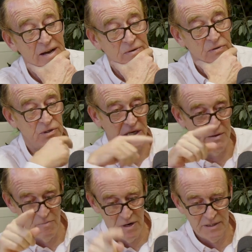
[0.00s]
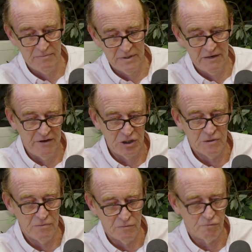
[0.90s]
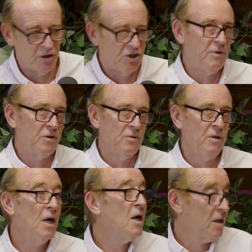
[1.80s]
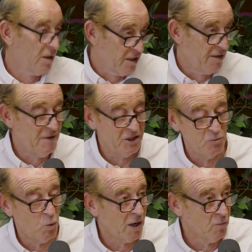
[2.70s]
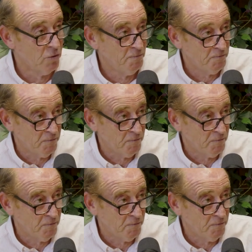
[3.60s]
councils, in my division, Roche Bugle, can I mention Whitemore?